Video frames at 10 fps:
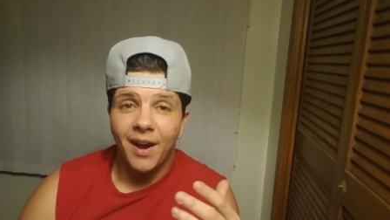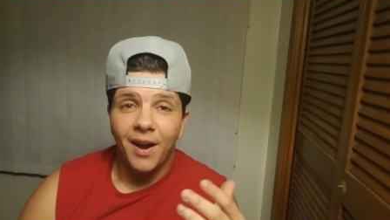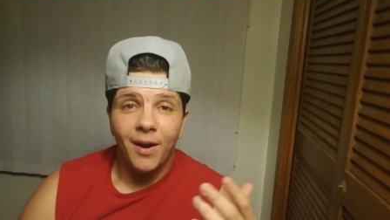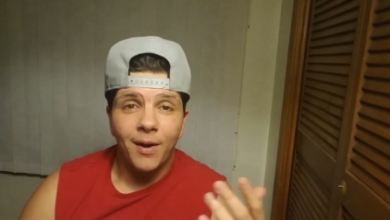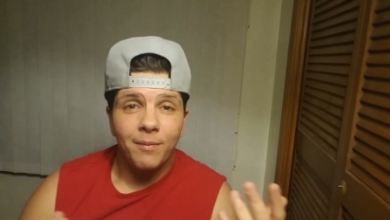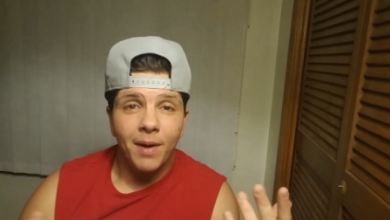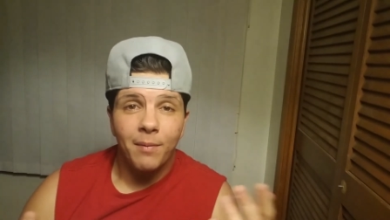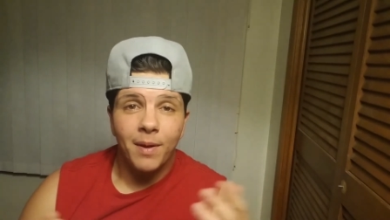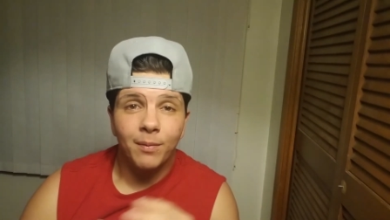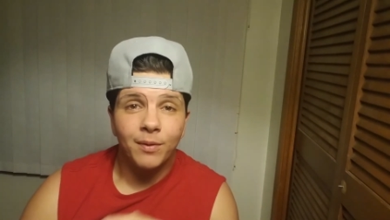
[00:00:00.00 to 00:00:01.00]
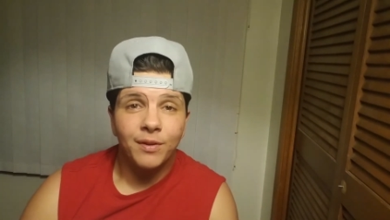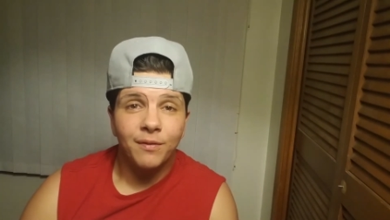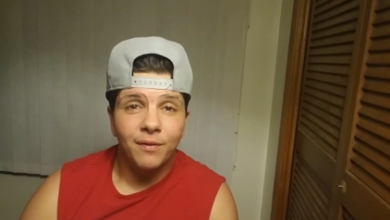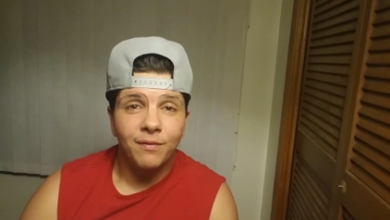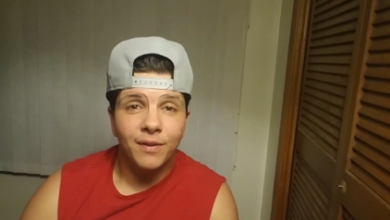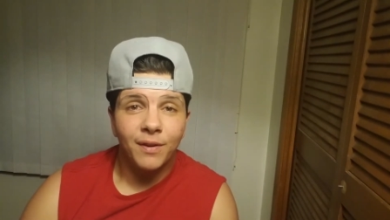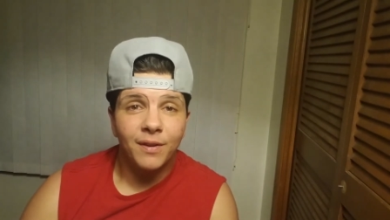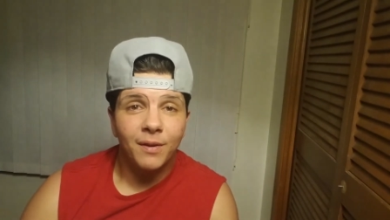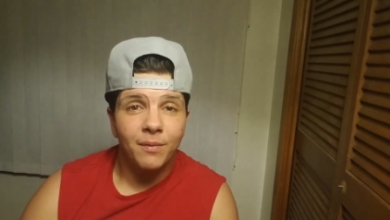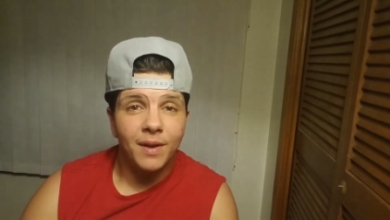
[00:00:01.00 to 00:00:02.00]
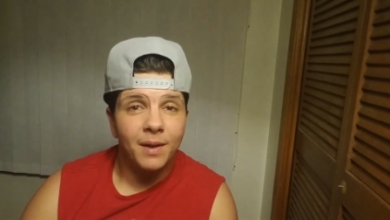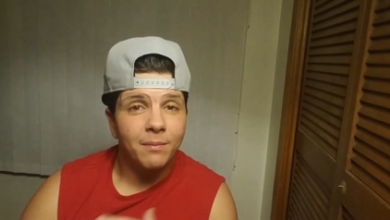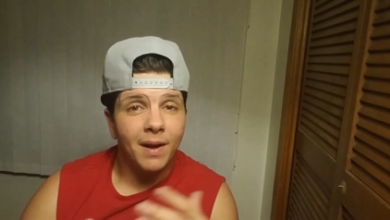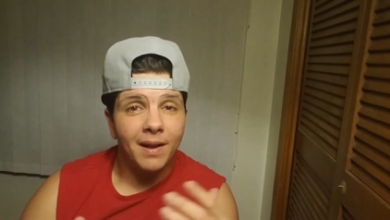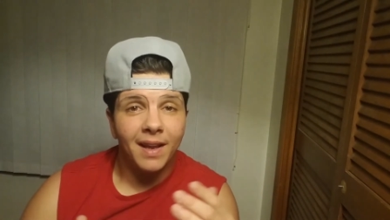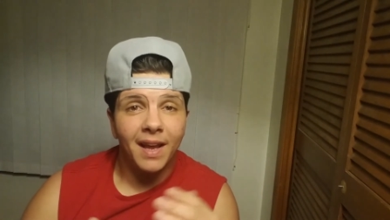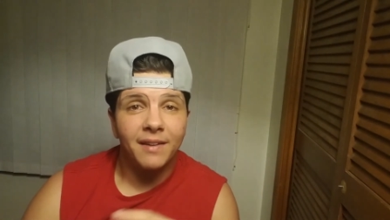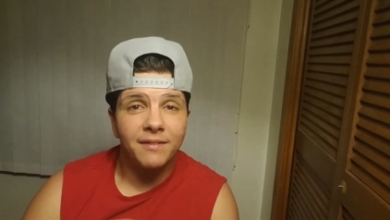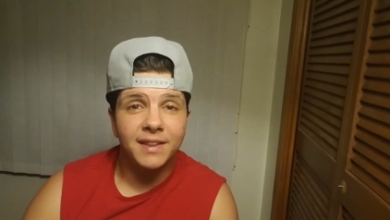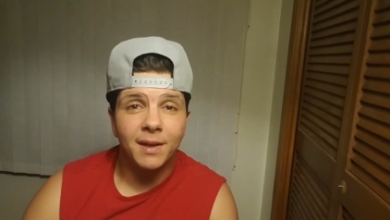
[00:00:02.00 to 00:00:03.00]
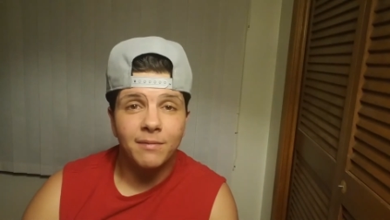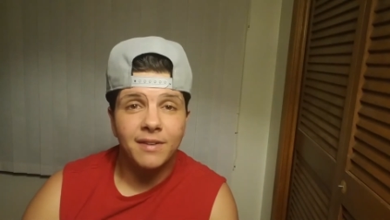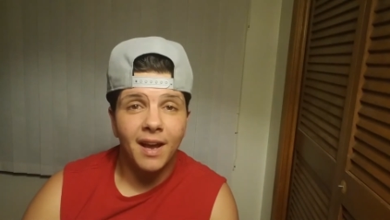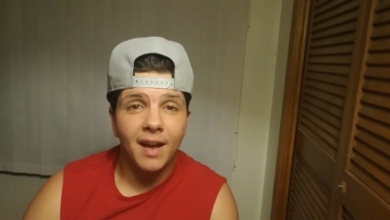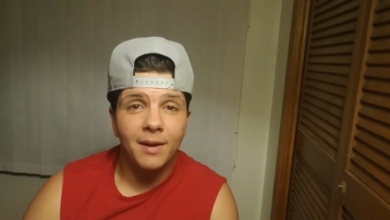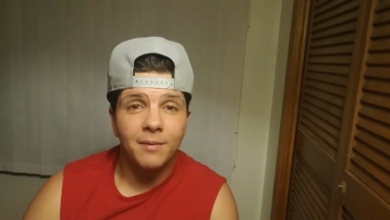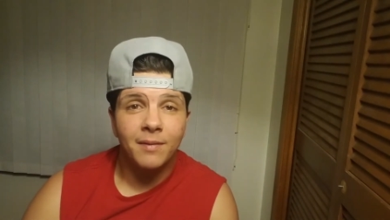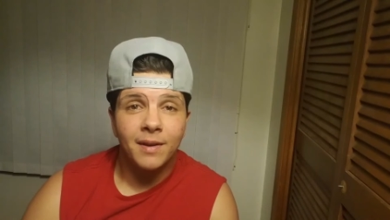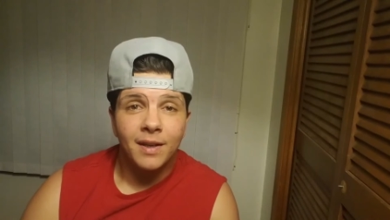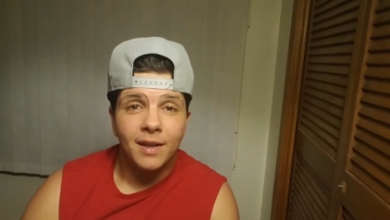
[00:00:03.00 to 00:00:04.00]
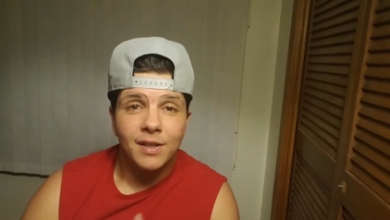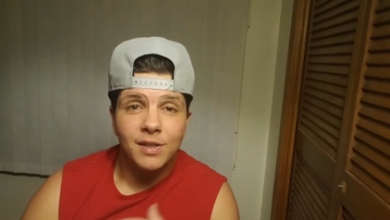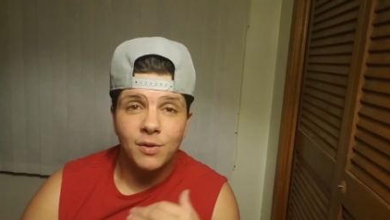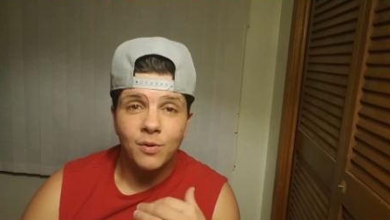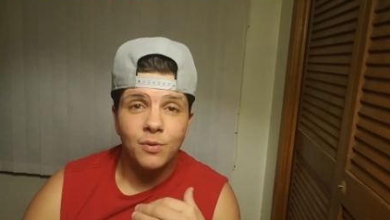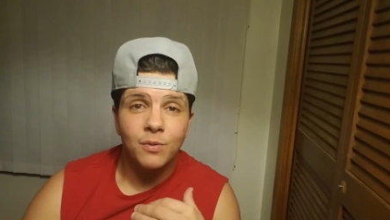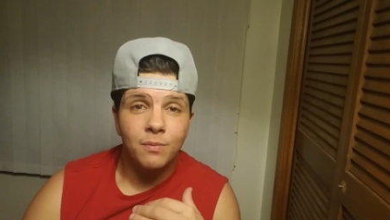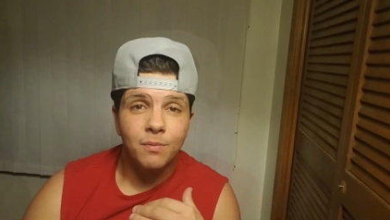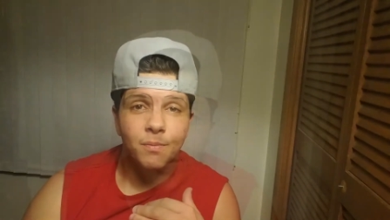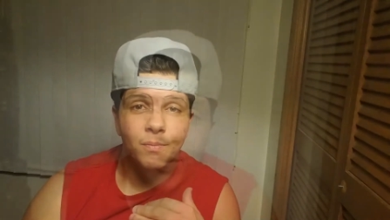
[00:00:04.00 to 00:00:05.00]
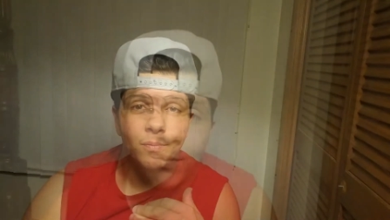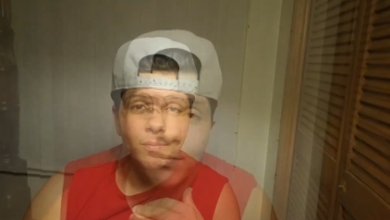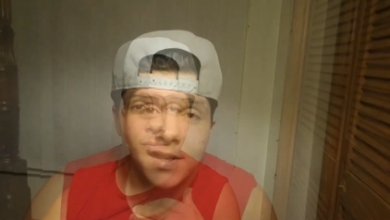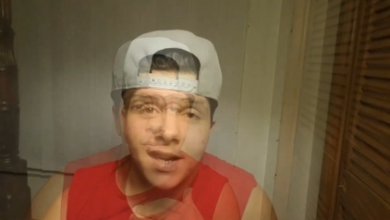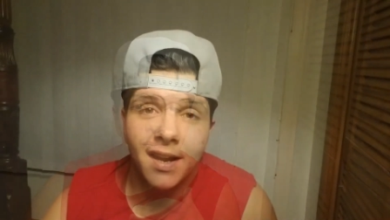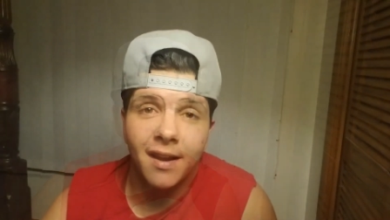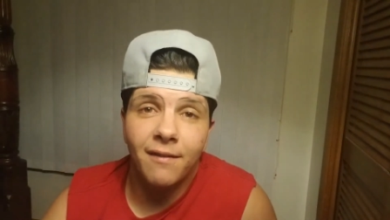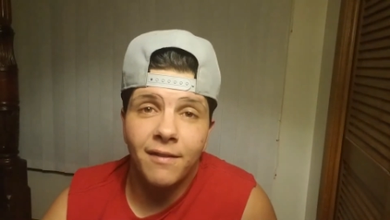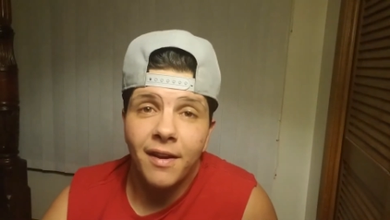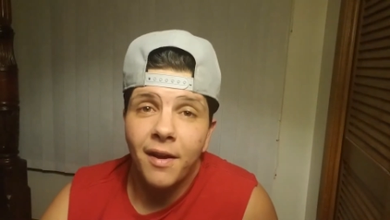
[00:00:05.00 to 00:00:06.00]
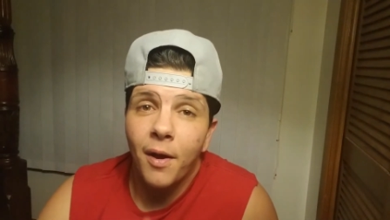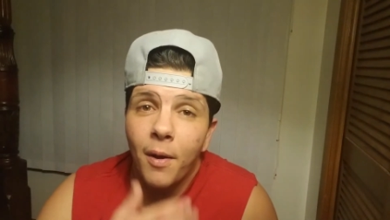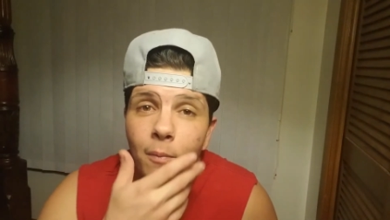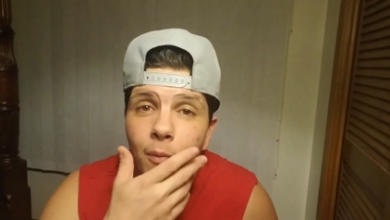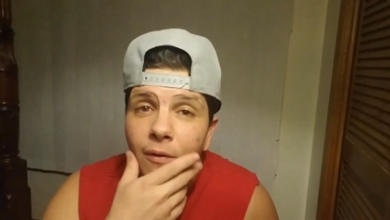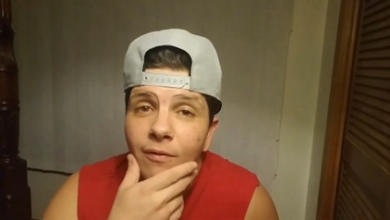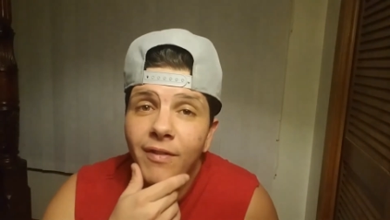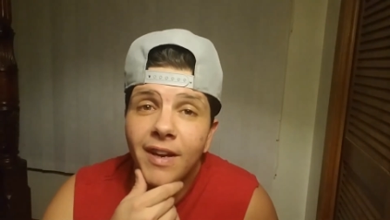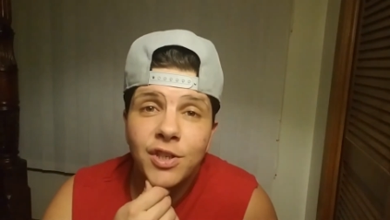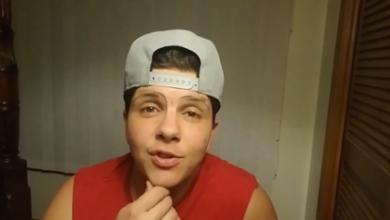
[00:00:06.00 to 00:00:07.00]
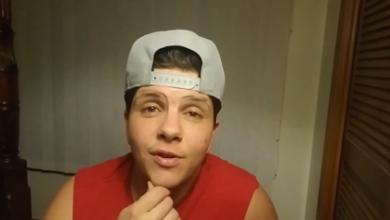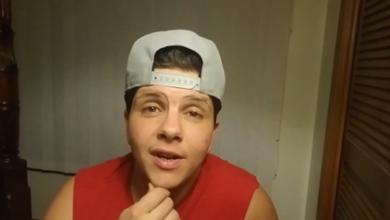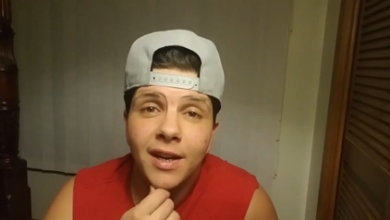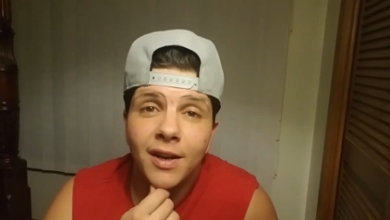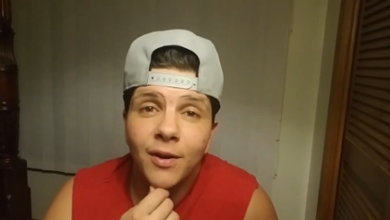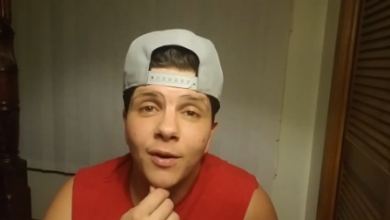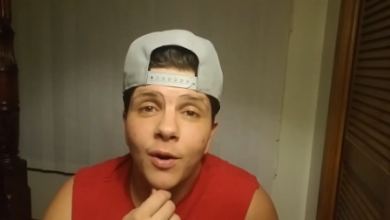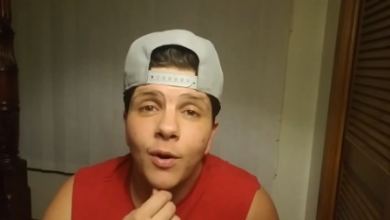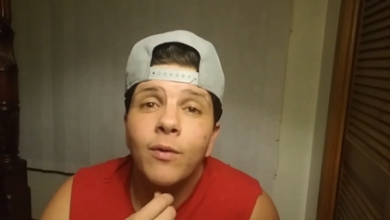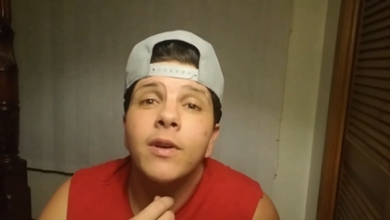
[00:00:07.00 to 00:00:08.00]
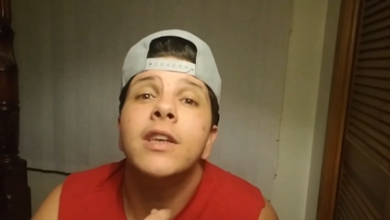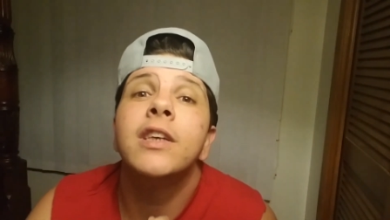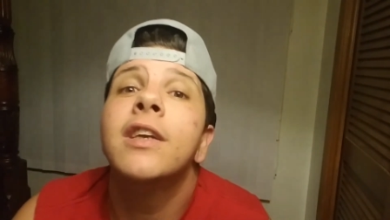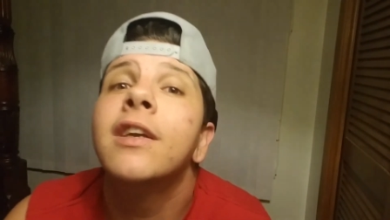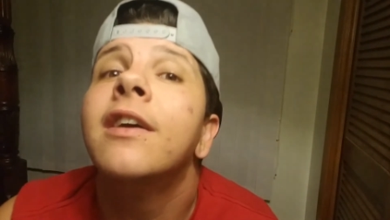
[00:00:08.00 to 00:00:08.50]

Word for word: um, I'm able to fulfill them in my life sometime soon. I hope to have more facial hair, which,